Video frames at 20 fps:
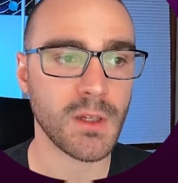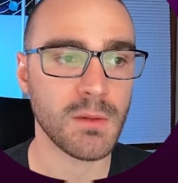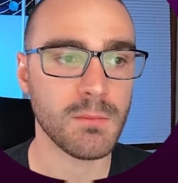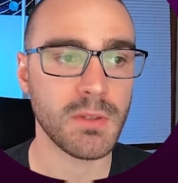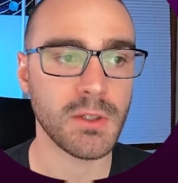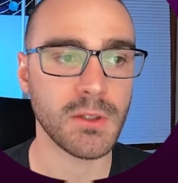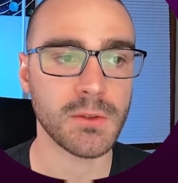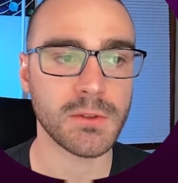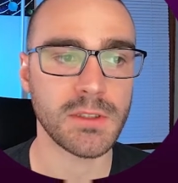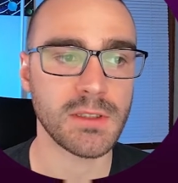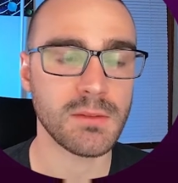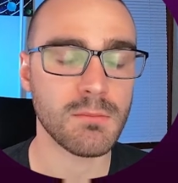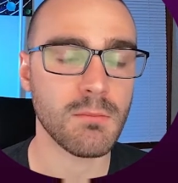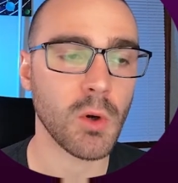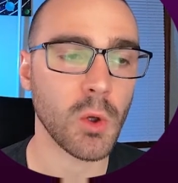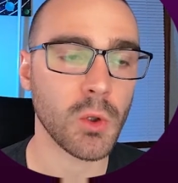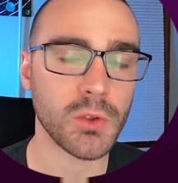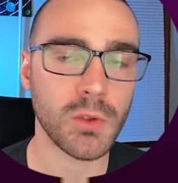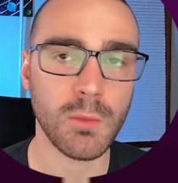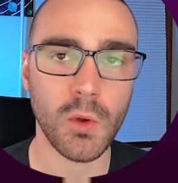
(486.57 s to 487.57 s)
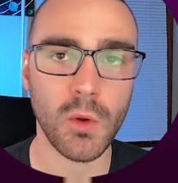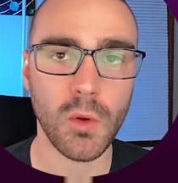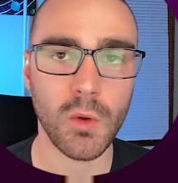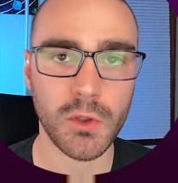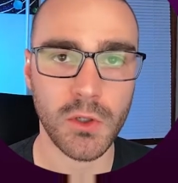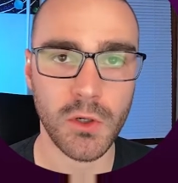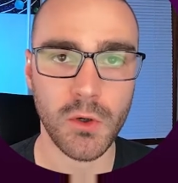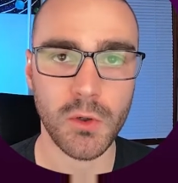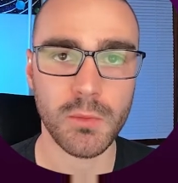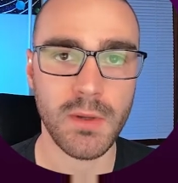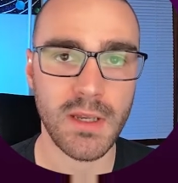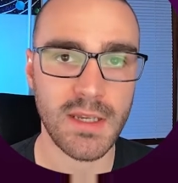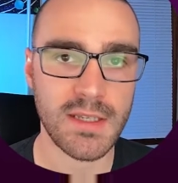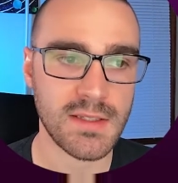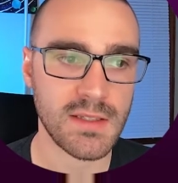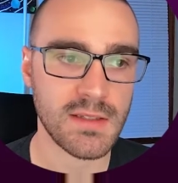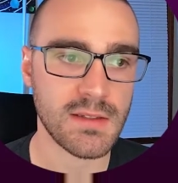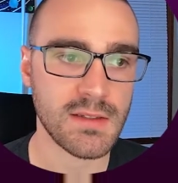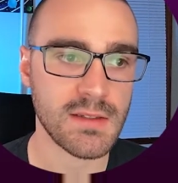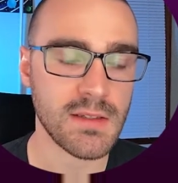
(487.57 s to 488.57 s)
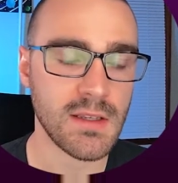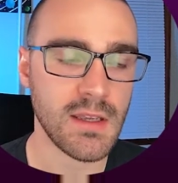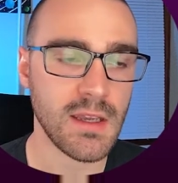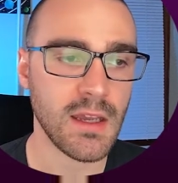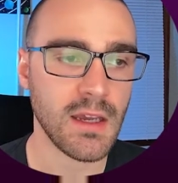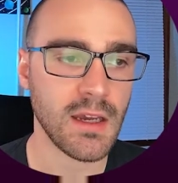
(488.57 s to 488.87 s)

building multiple code bases